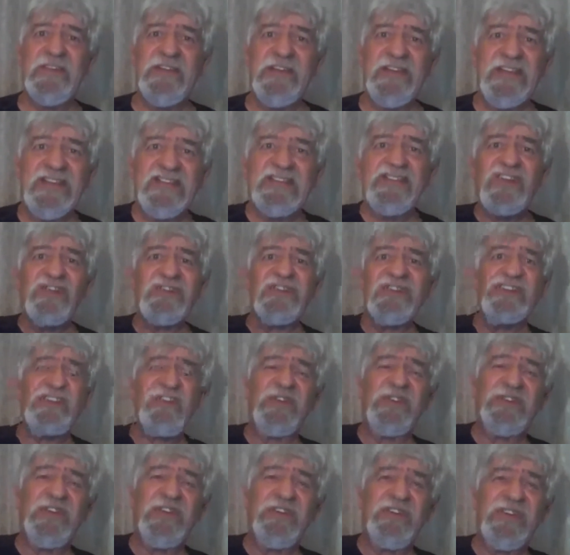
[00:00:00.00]
He chose his
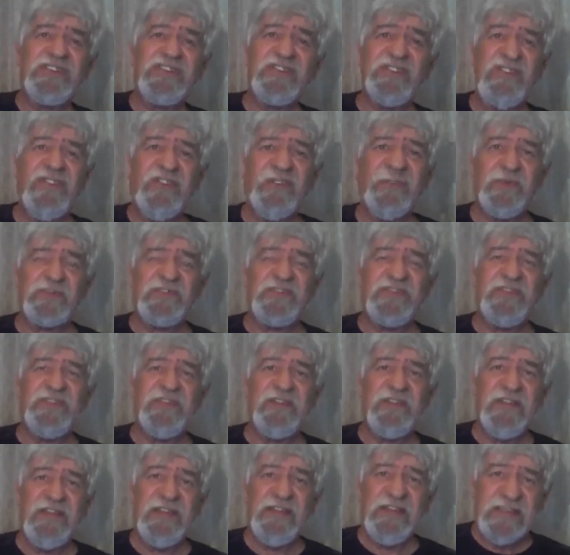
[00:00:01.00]
own direction. God wasn't
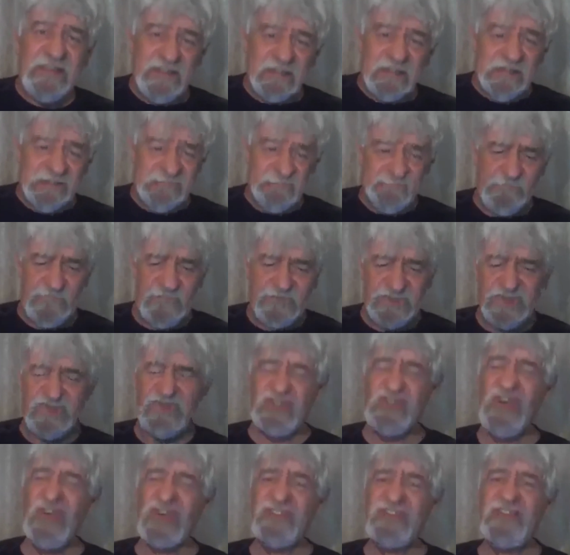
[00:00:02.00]
in, in, in
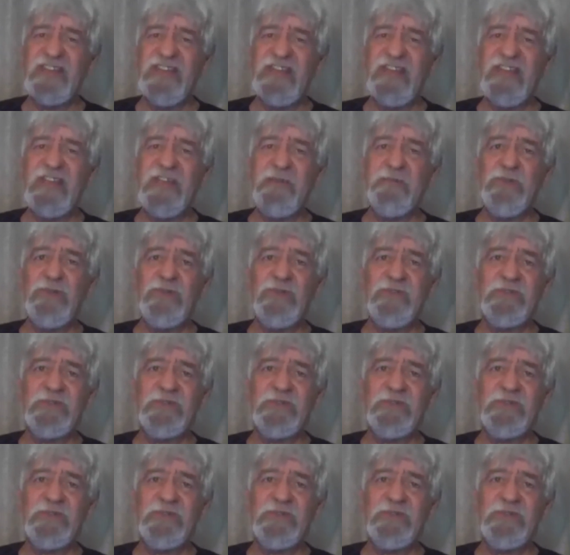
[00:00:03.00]
charge of that anymore.